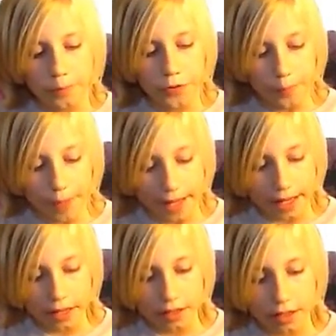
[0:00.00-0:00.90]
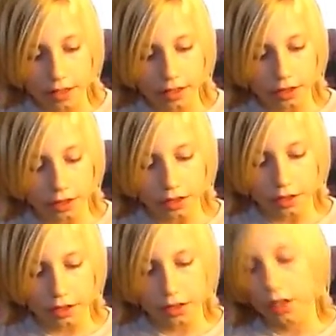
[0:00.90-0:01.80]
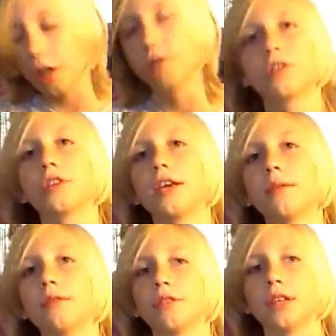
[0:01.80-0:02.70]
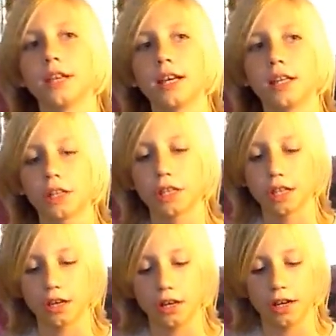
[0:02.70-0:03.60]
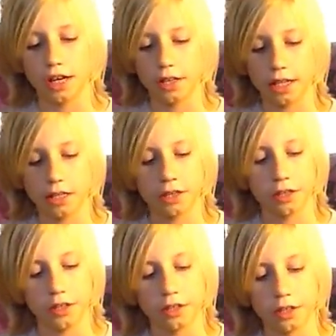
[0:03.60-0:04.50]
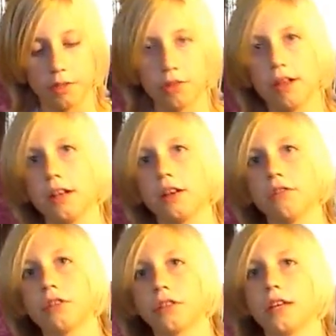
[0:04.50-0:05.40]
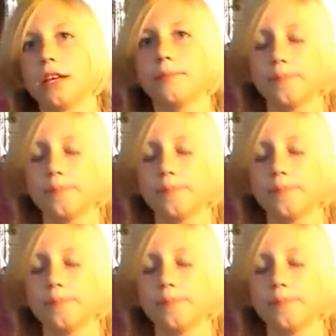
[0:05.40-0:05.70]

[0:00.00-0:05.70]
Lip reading: The paint, the color scheme is really nice. I like the Zombiestrike color scheme.